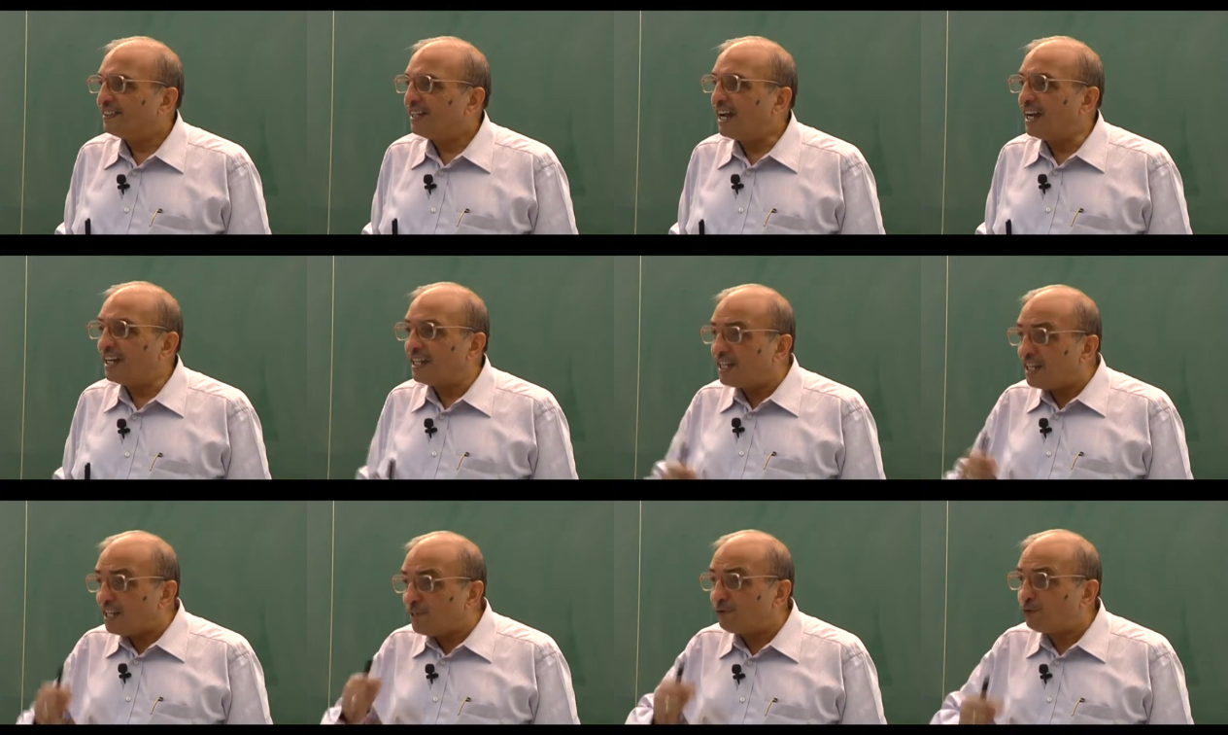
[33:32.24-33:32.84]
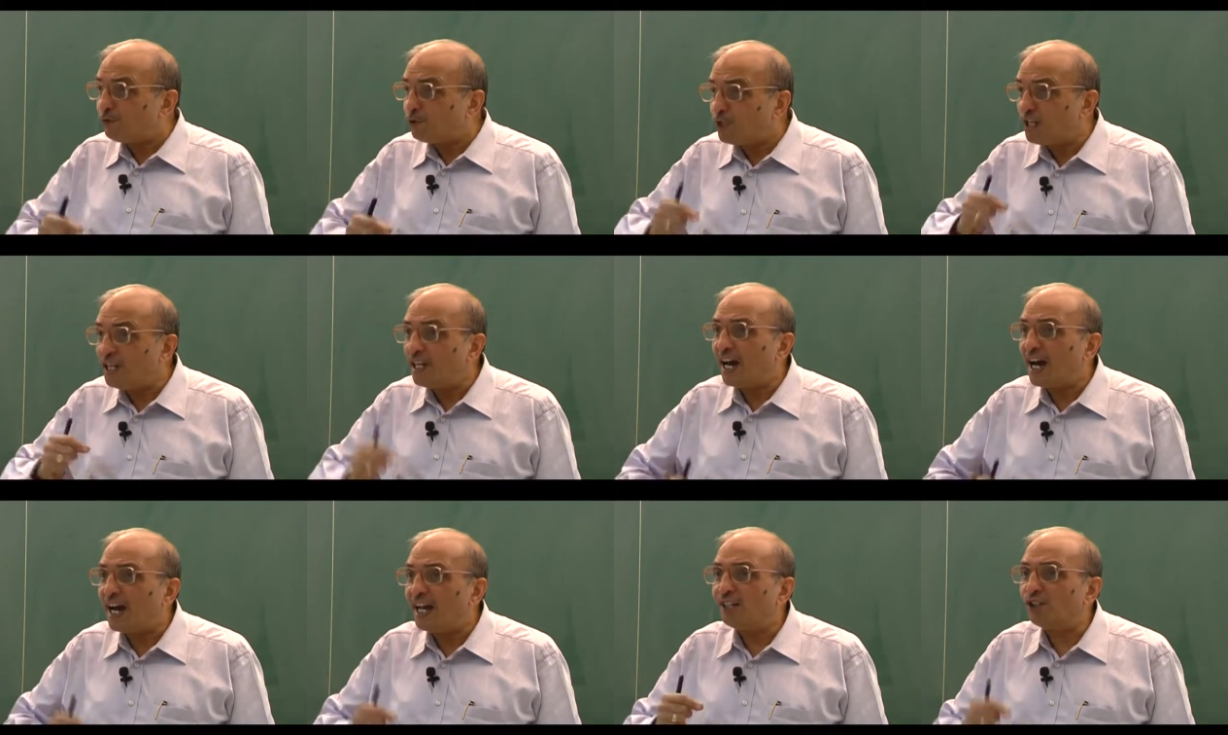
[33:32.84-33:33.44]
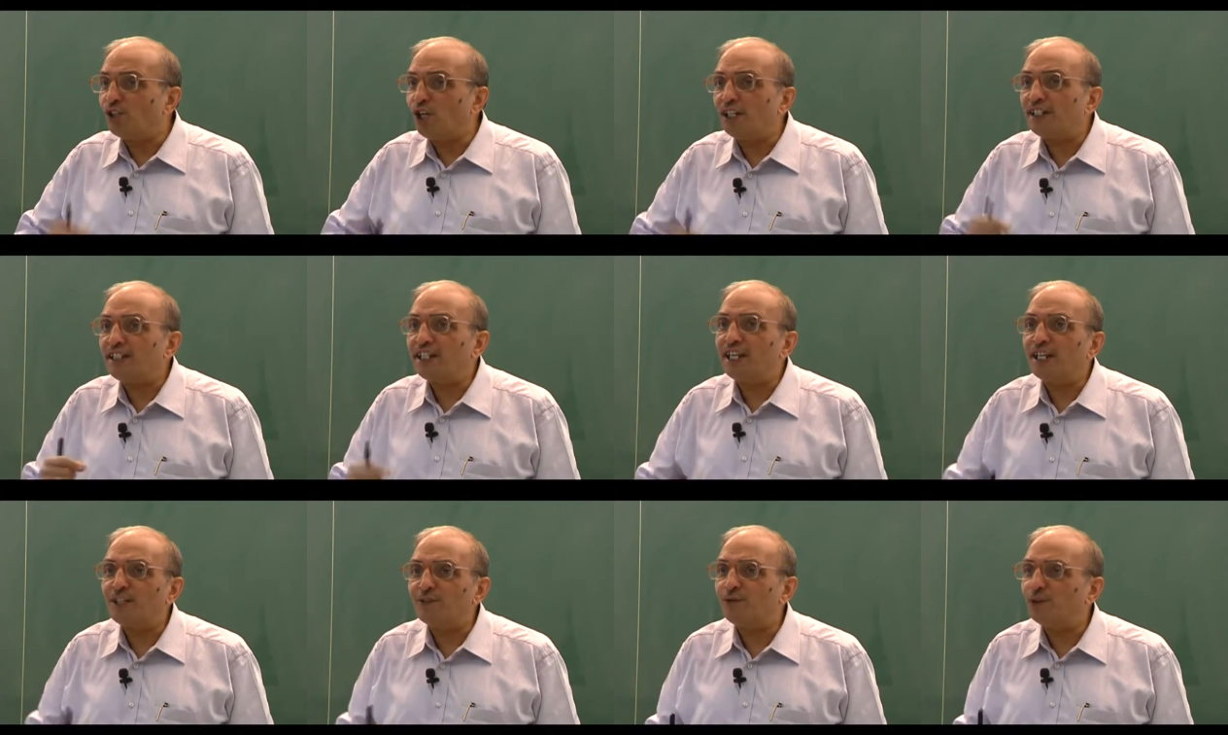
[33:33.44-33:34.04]
And if we are not
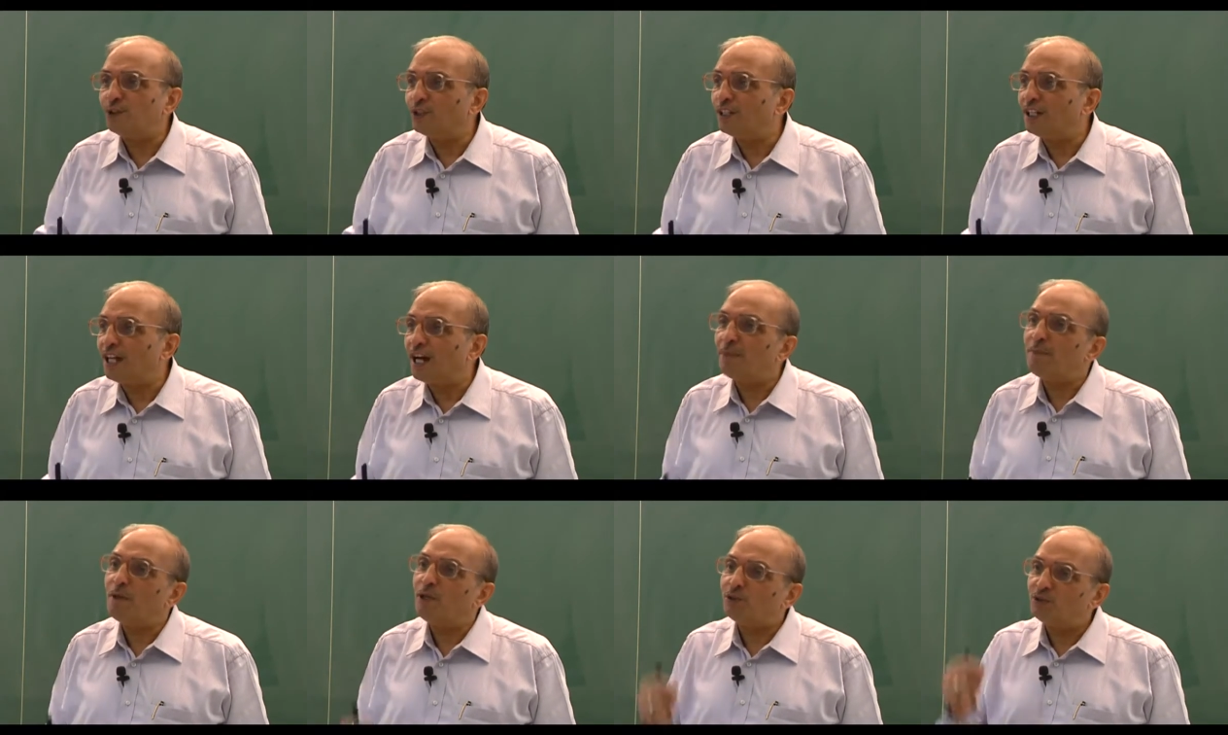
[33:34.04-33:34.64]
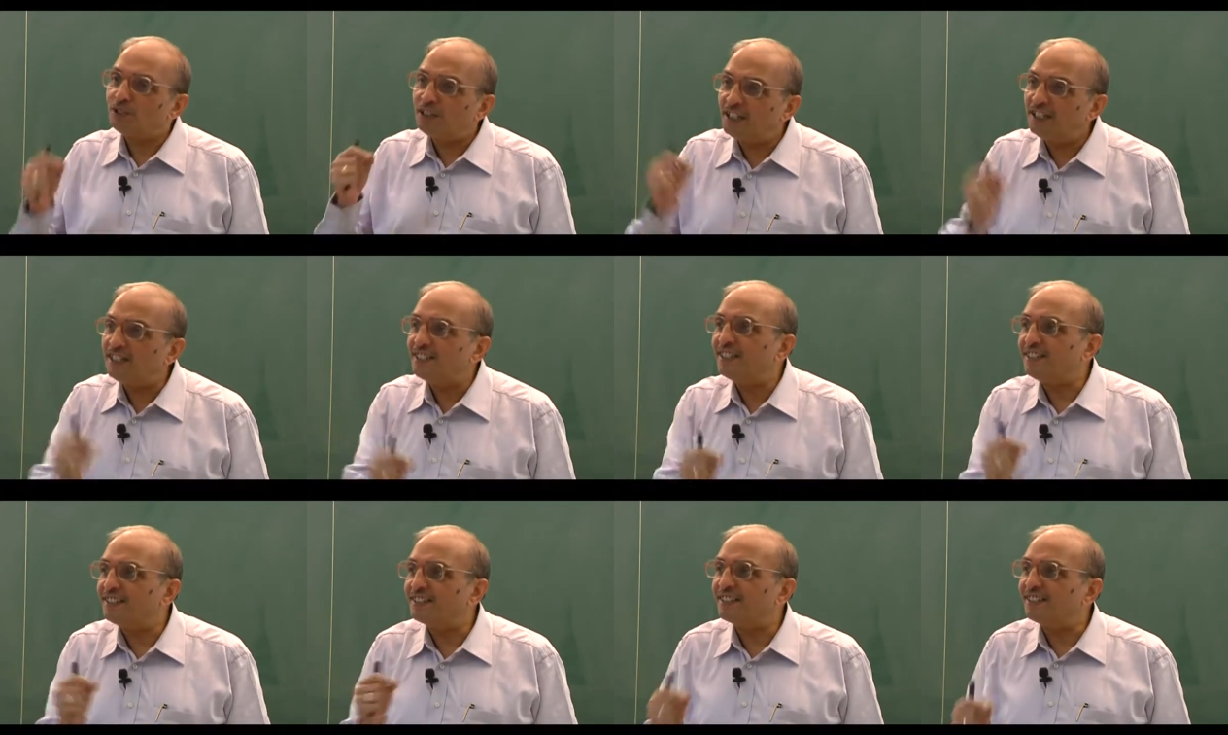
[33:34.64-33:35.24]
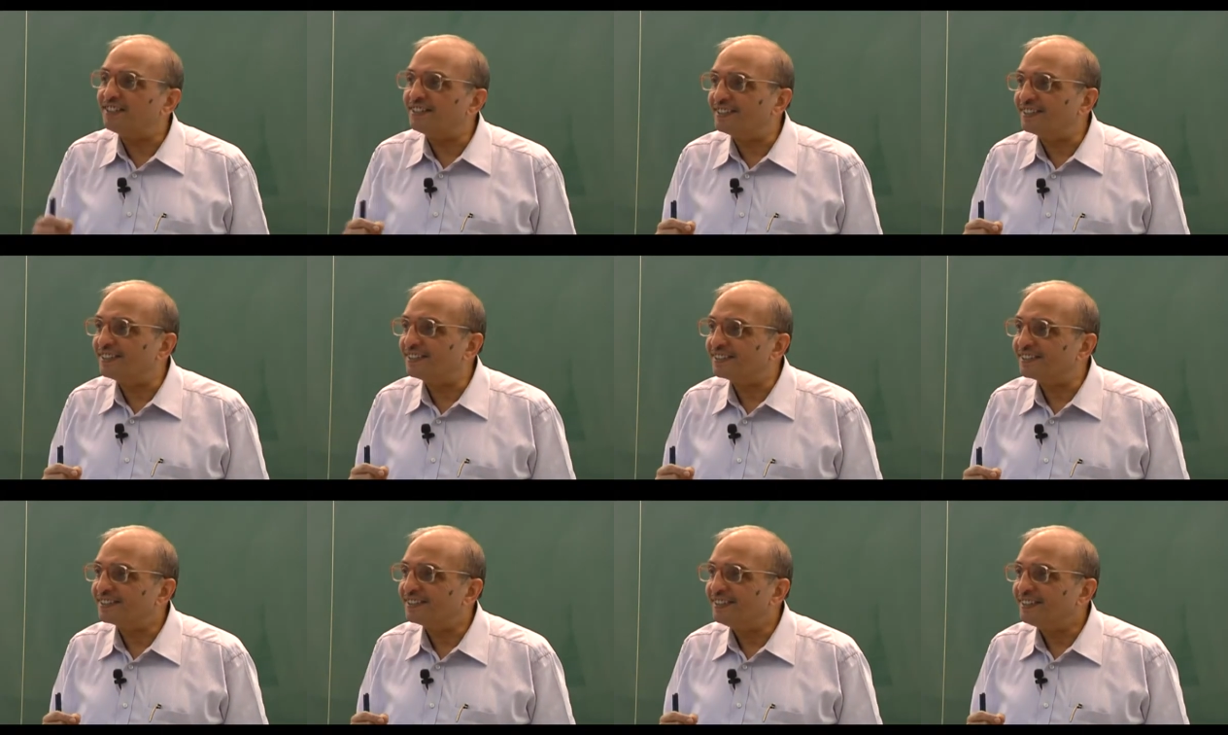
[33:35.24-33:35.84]
careful about these
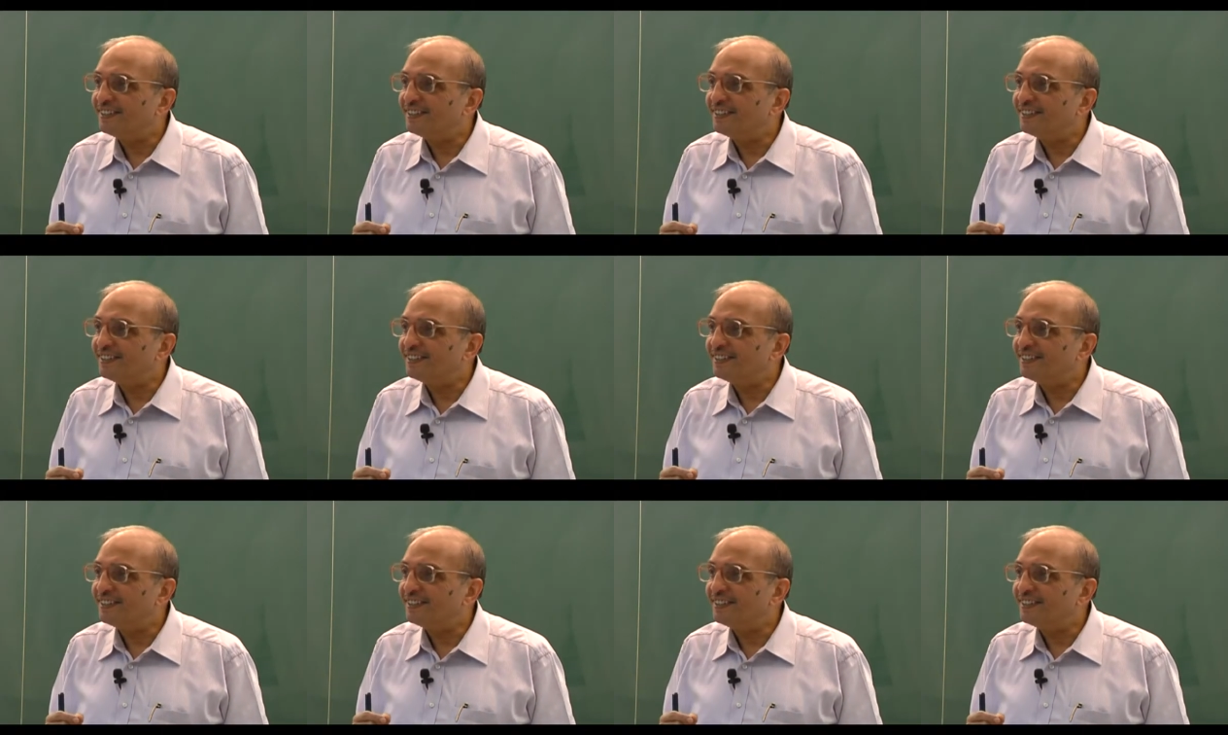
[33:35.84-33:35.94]
instances,